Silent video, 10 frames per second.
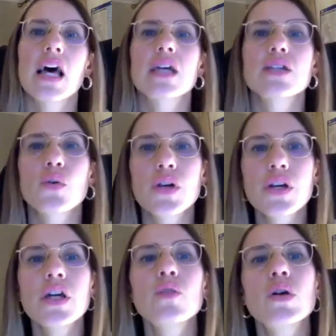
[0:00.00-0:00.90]
So
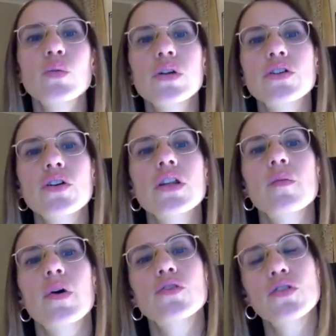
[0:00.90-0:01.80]
here, when we are talking
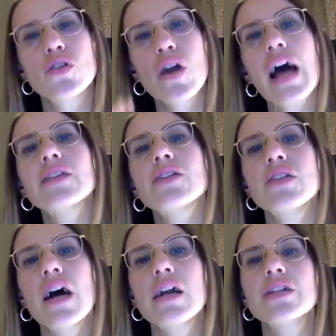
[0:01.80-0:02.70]
about this grand
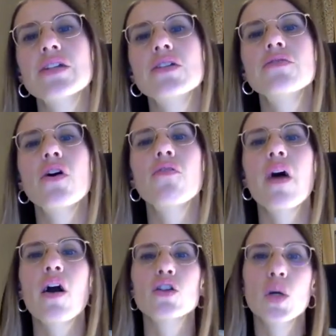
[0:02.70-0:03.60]
narrative of
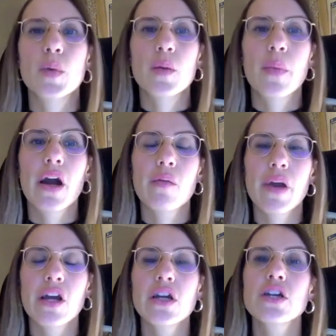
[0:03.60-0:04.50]
economic
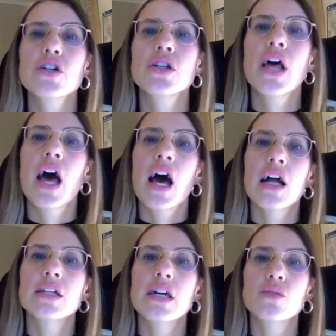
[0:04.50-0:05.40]
migration,
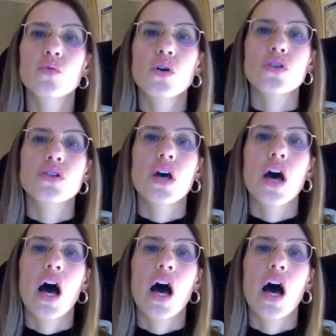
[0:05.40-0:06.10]
that was